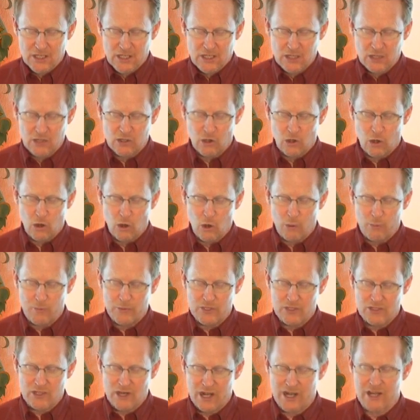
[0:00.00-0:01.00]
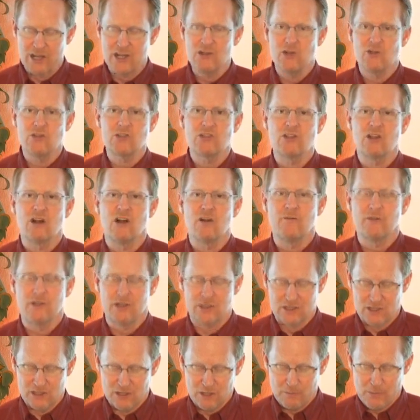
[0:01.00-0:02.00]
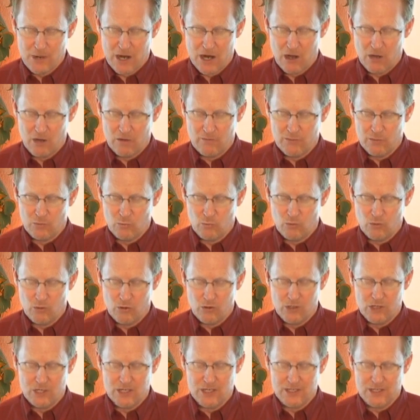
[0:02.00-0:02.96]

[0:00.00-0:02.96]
Your hope is not in yourself, it is in the power of the word,